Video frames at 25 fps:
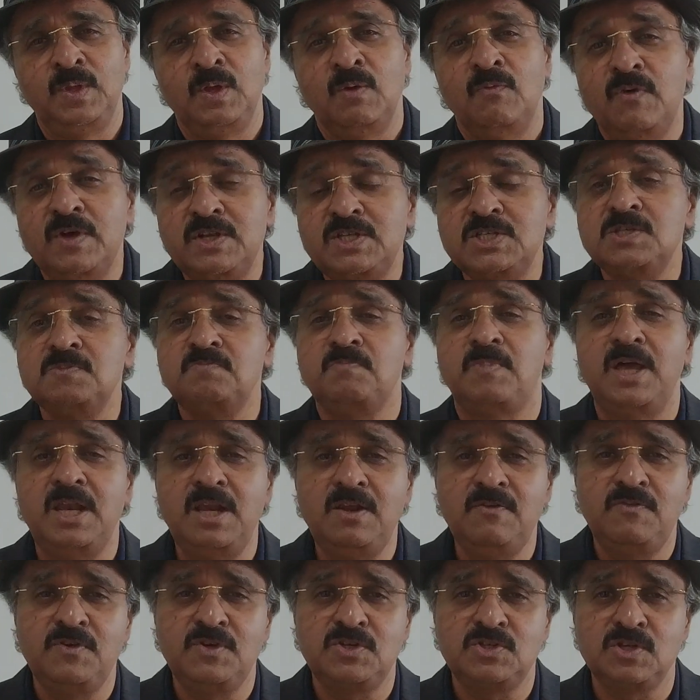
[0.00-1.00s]
which is
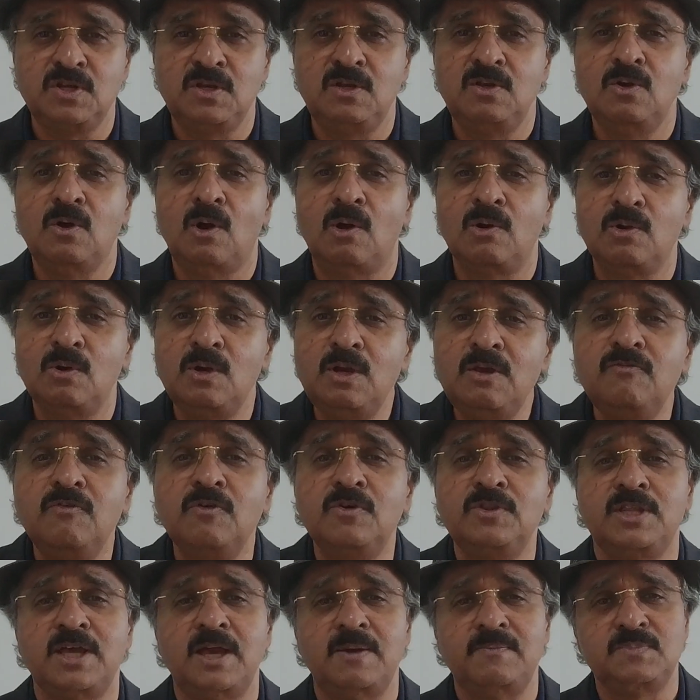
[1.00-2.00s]
beneficial not only
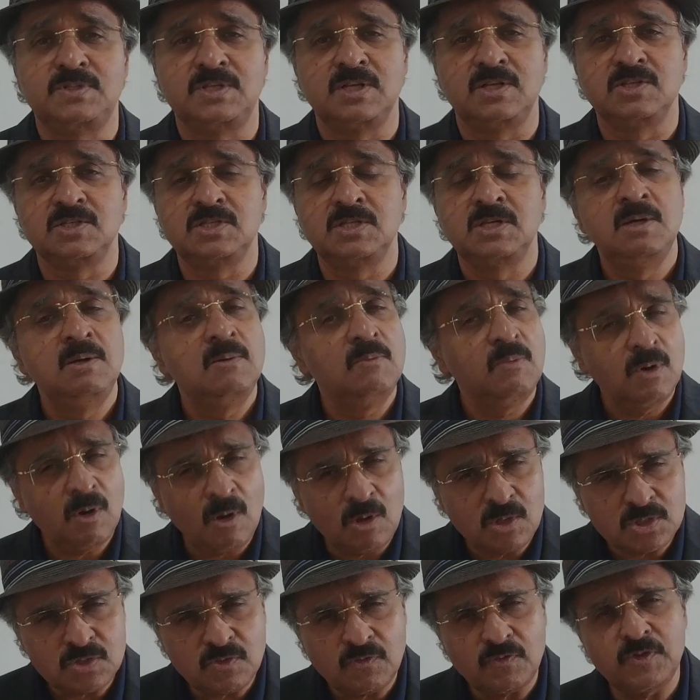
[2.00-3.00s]
for themselves but
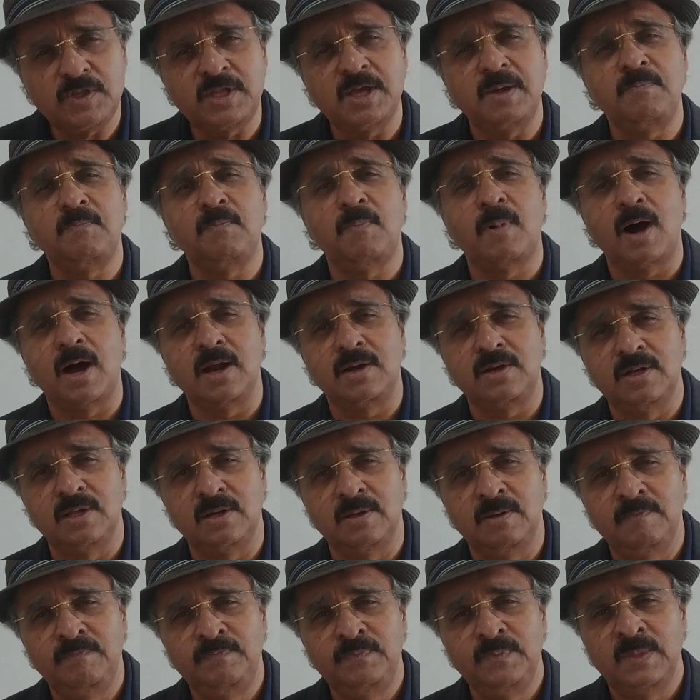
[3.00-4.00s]
also for their
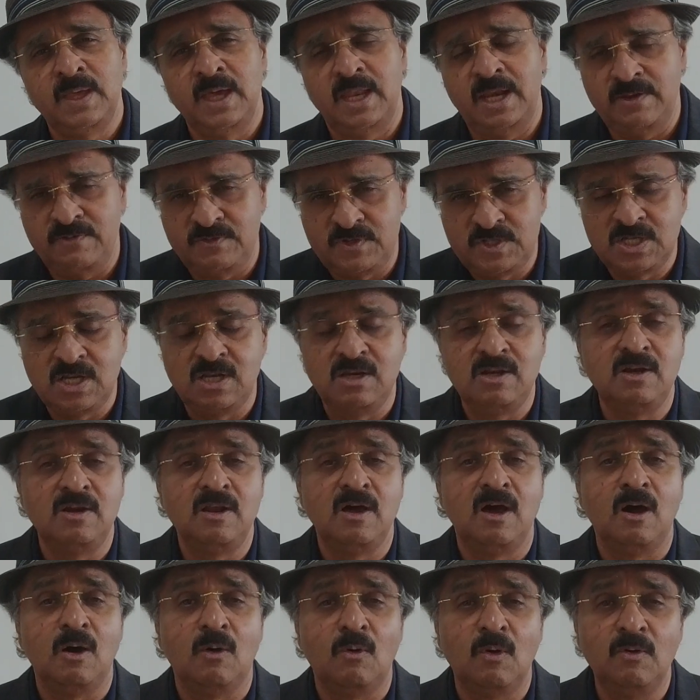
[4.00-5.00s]
partner. And if children
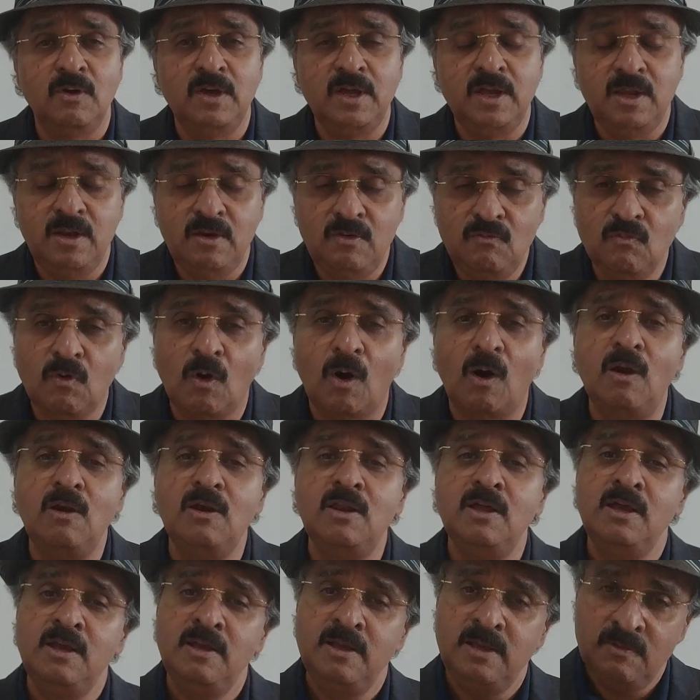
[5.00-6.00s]
are
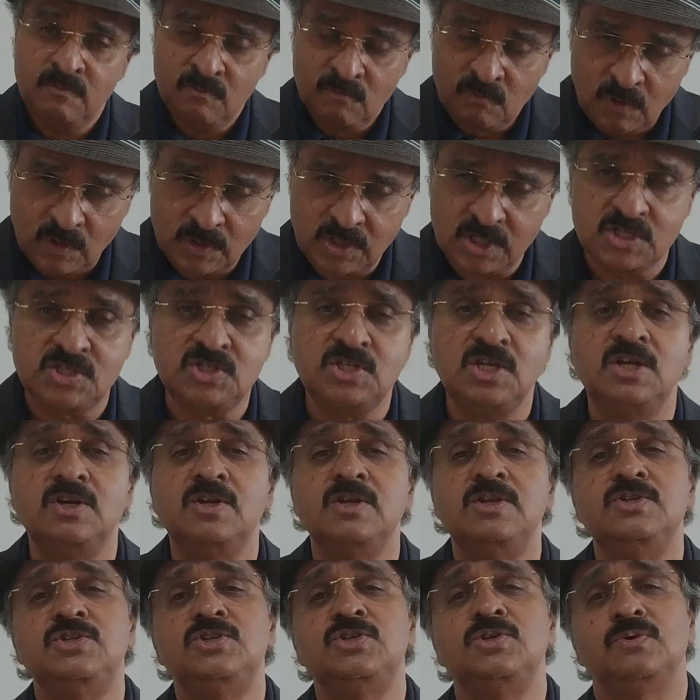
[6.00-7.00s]
involved, for the
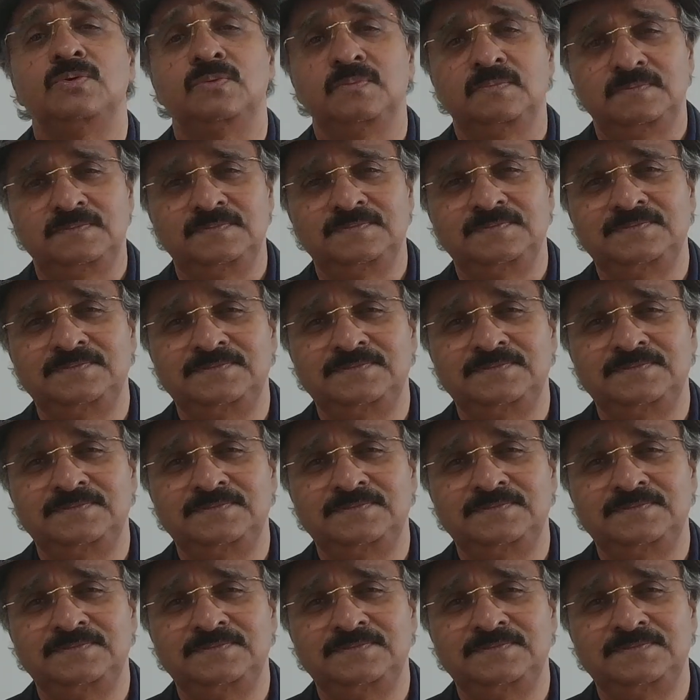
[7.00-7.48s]
children too.